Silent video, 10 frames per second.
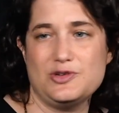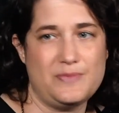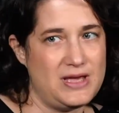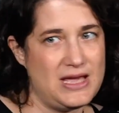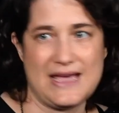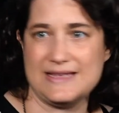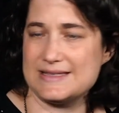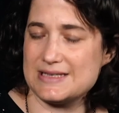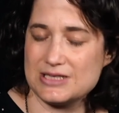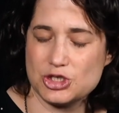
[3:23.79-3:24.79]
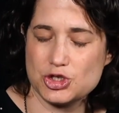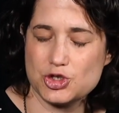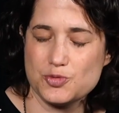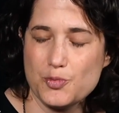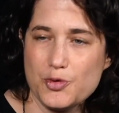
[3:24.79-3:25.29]
to be as
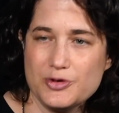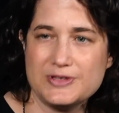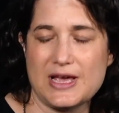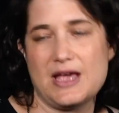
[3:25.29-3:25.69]
smooth